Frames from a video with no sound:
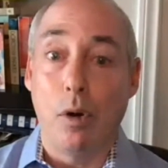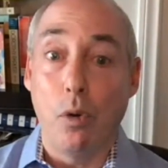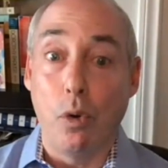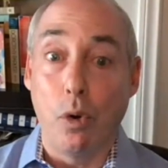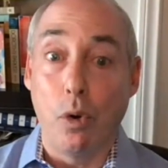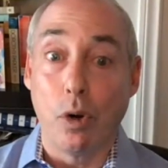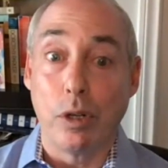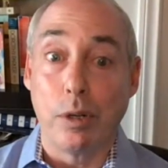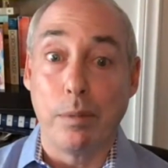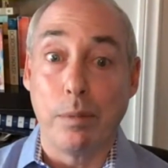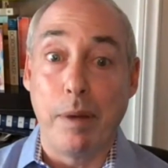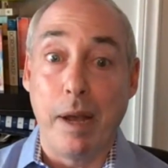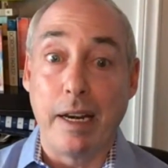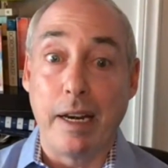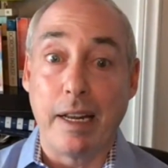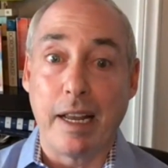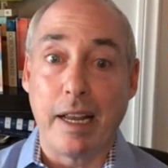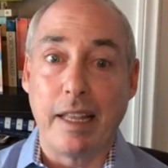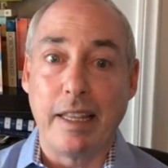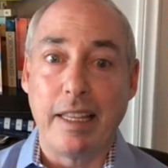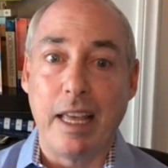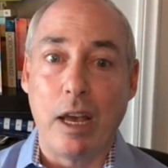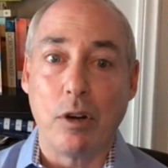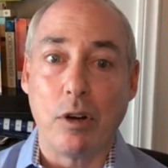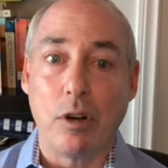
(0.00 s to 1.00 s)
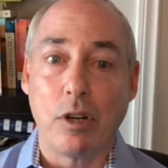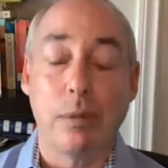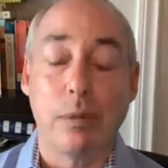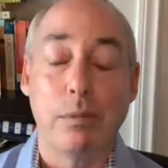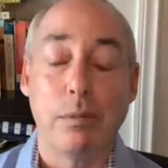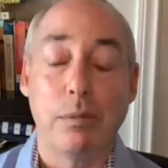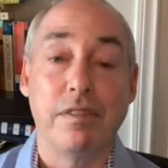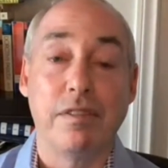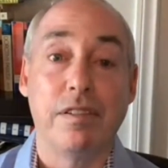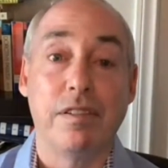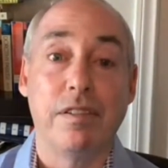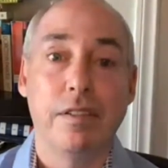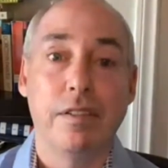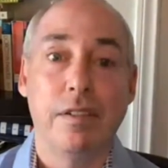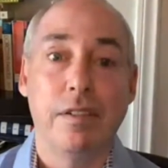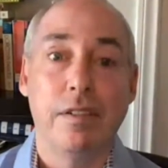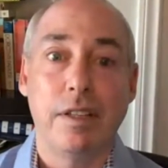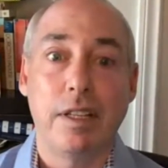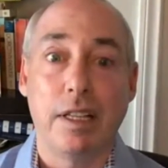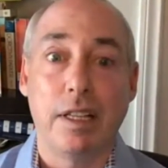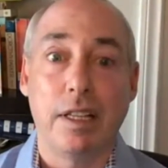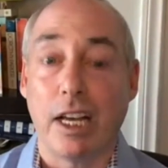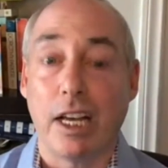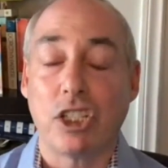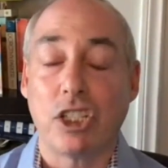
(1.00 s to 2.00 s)
or, depending on the outcome of
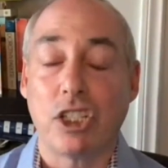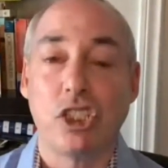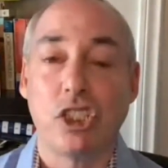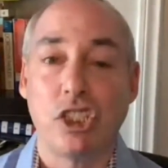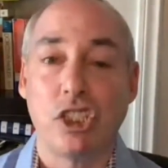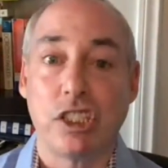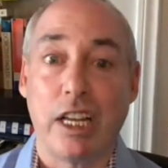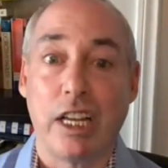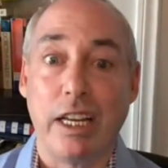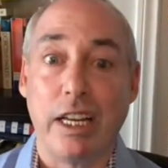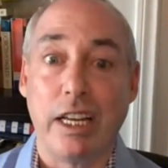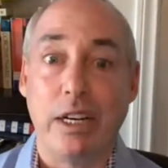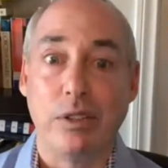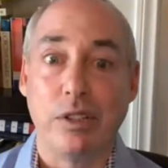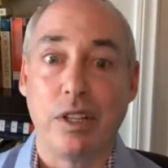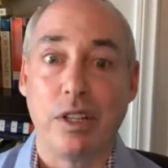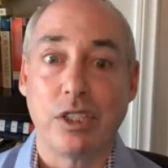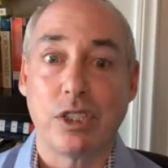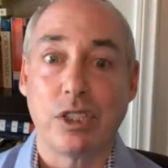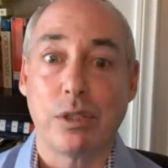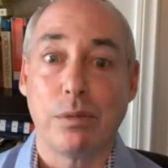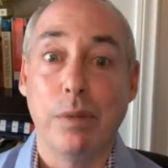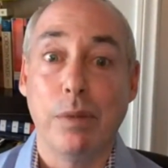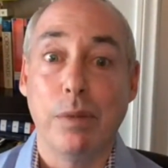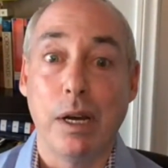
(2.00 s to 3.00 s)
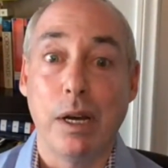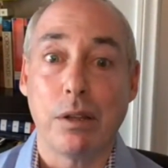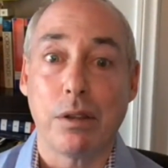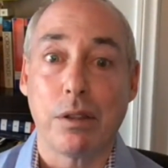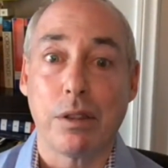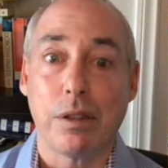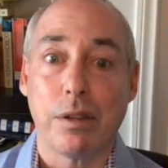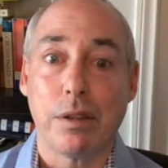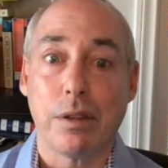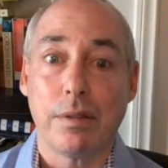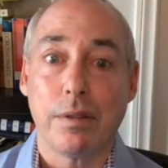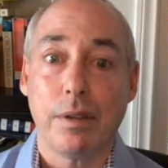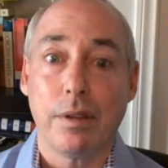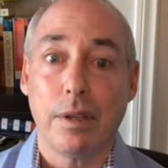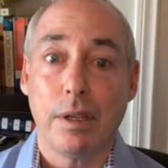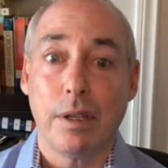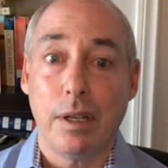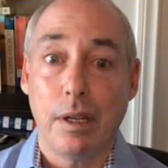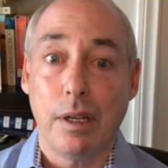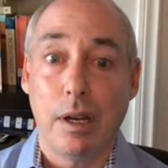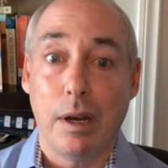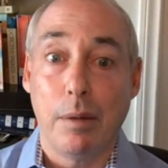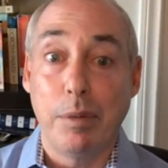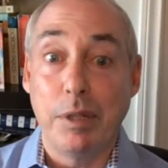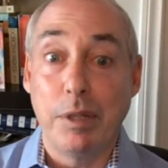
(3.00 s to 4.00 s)
the elections later this month,
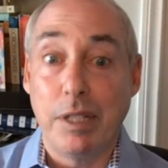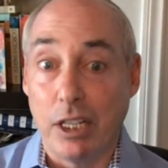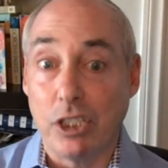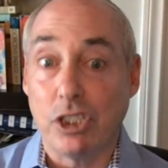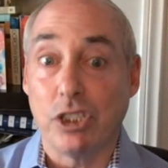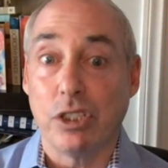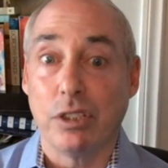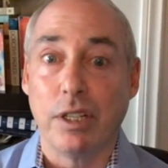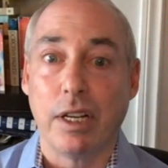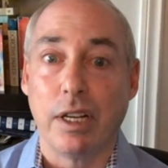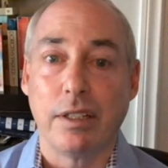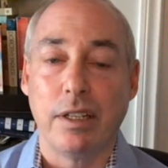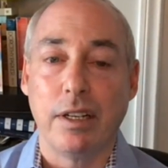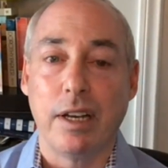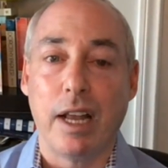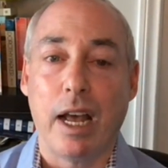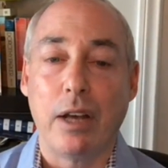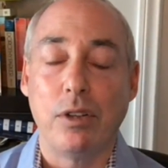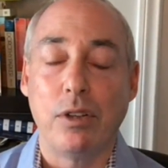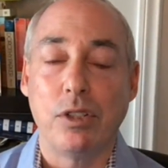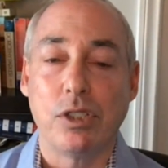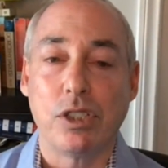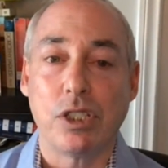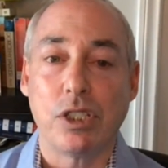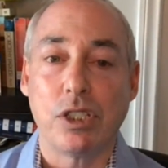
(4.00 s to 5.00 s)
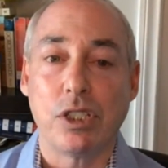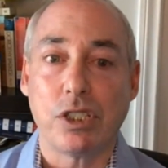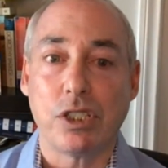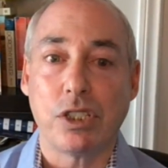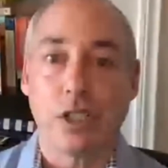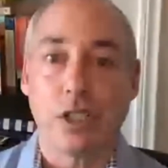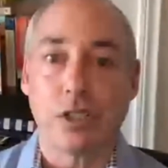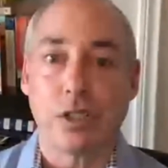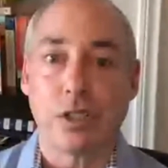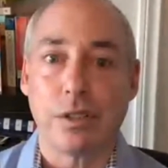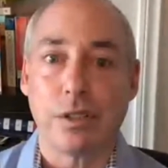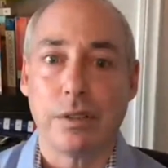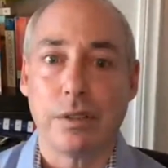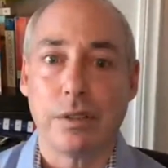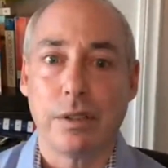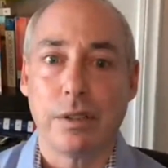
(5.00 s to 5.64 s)
a potential Netanyahu successor.